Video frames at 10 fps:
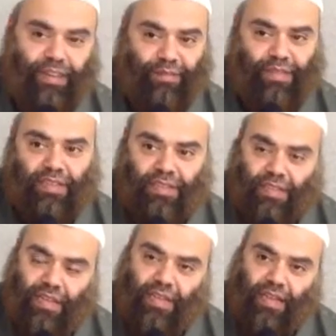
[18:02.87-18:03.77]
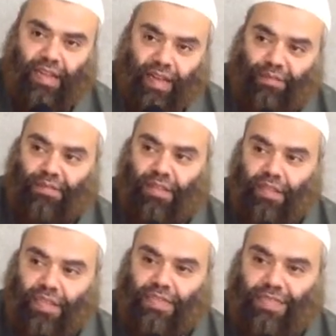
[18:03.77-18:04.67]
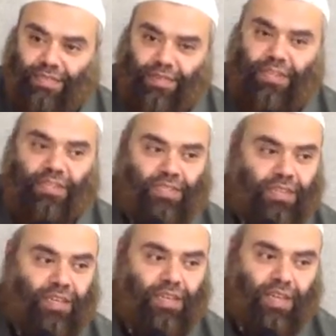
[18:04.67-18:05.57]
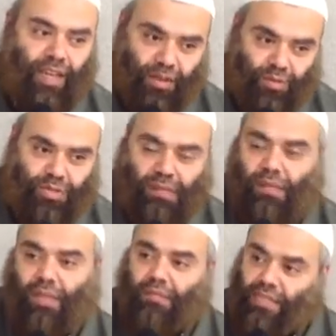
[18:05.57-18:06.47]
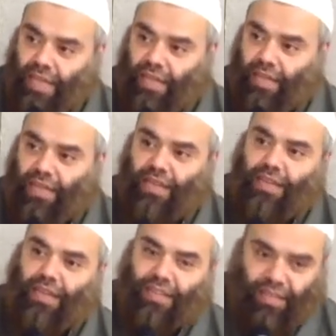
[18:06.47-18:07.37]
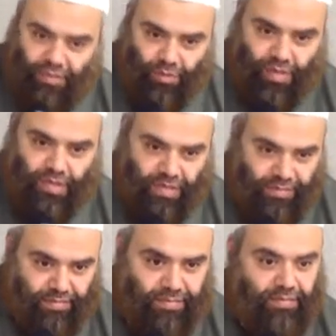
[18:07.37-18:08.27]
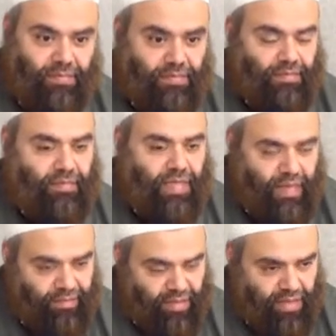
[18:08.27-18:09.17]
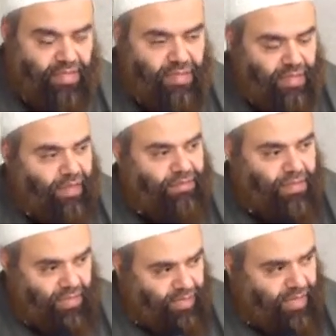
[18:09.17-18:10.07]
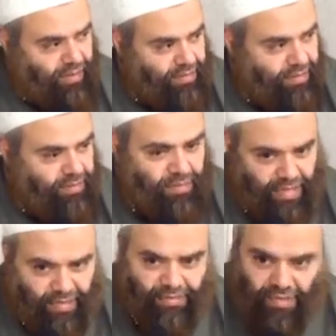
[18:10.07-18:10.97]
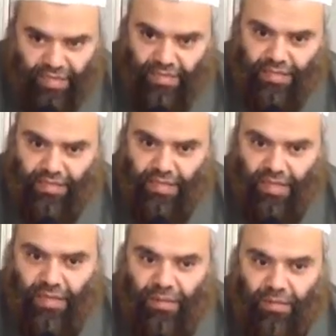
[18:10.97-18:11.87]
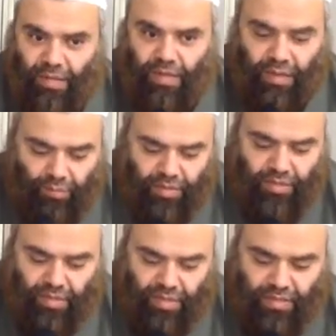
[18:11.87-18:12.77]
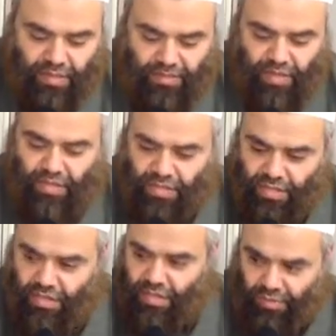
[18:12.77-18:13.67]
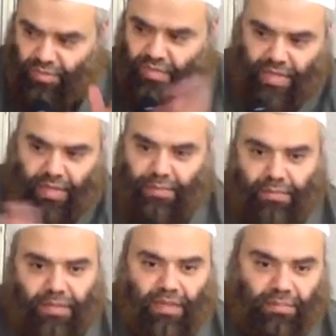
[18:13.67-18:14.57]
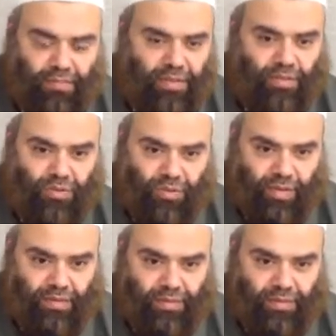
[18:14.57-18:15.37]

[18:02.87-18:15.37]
if it, like after the dars is finished, I know some of the mashayikh, they do this. If the dars is after Isha, they give the dars. But then once the dars is finished, the sheikh would stand up and pray the sunnah.